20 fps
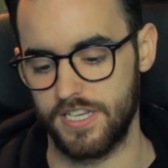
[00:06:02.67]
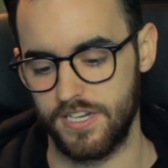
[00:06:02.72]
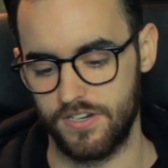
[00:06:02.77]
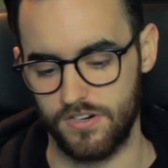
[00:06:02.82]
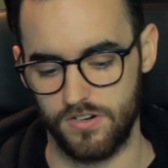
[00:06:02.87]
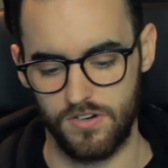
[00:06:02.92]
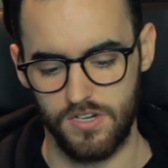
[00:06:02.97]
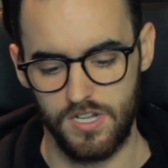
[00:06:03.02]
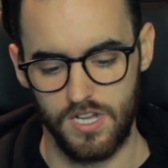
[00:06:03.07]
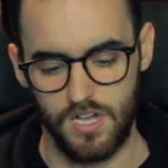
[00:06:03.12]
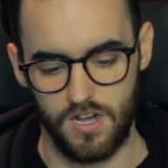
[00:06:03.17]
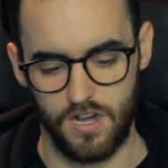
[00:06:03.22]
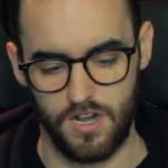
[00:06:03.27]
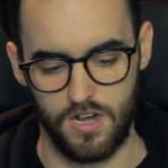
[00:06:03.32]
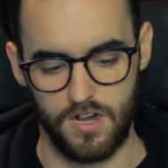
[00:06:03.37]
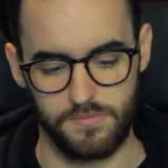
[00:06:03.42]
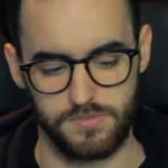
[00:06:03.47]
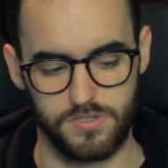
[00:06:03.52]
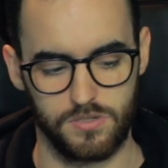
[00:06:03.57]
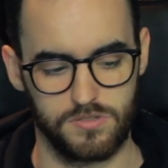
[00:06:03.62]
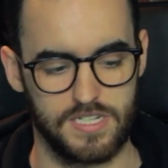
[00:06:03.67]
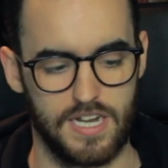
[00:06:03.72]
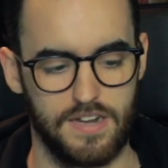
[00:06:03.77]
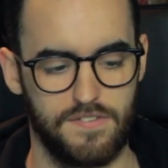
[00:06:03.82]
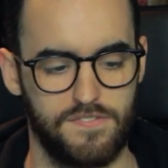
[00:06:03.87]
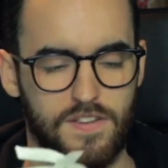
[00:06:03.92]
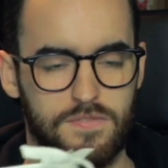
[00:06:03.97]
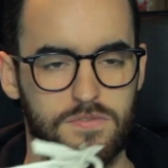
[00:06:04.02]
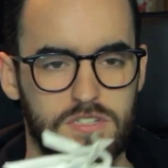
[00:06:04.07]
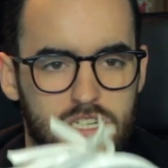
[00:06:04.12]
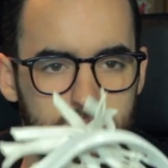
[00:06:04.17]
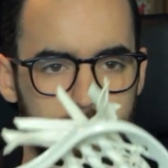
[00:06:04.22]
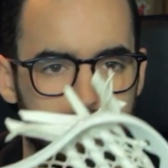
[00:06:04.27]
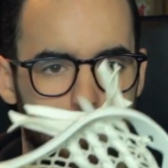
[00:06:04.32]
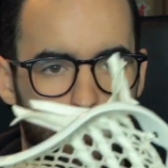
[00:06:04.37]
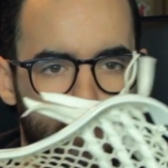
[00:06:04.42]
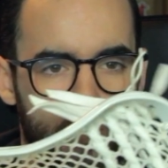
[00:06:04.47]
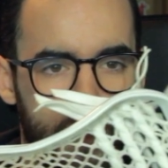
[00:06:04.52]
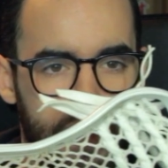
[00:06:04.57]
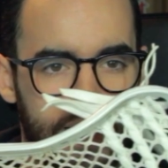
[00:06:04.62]
legal. So it's got 15
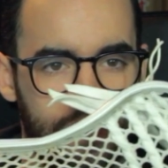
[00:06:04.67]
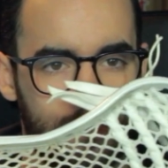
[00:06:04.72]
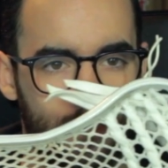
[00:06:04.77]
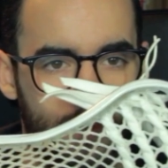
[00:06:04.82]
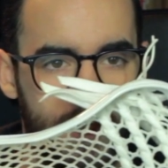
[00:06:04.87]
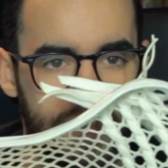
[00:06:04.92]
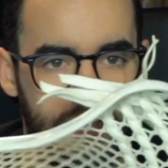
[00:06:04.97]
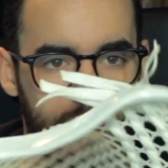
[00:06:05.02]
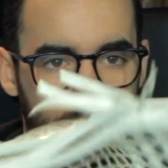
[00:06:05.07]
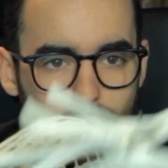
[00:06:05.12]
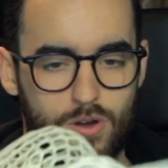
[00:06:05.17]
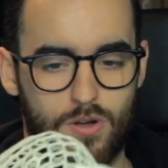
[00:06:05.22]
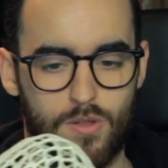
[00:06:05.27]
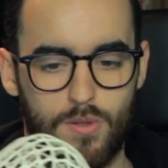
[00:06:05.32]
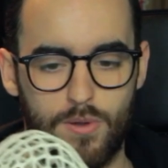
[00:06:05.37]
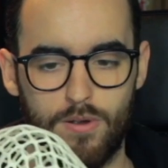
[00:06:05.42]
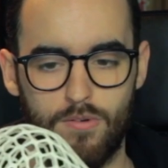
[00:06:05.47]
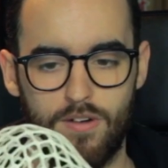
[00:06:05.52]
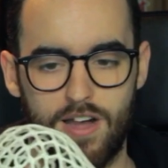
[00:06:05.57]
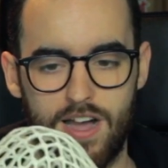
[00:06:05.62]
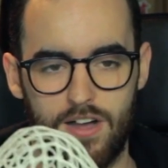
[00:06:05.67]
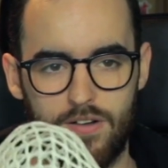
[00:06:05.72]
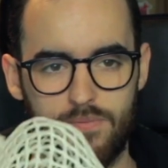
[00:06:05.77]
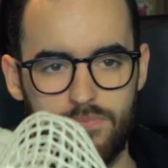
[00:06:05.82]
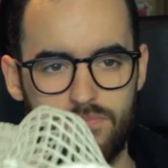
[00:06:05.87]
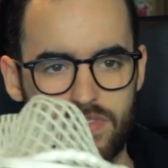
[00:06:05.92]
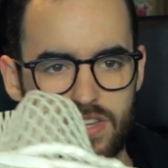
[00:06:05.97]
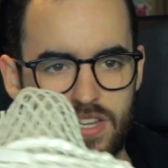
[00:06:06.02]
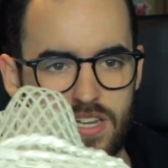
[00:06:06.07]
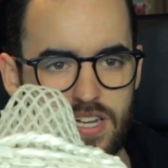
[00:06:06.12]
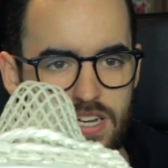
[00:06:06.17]
mil white going all the way around.